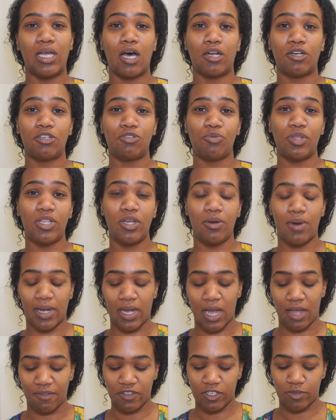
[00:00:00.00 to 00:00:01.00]
honest with you, I
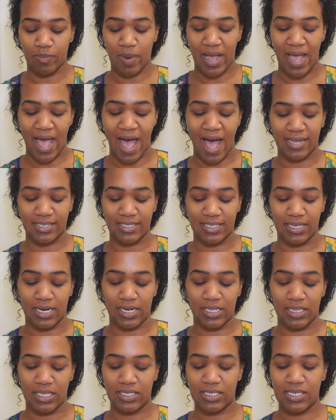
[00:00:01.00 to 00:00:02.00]
got this by
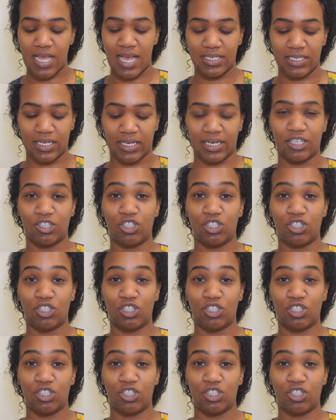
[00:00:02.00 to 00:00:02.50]
accident. This has like a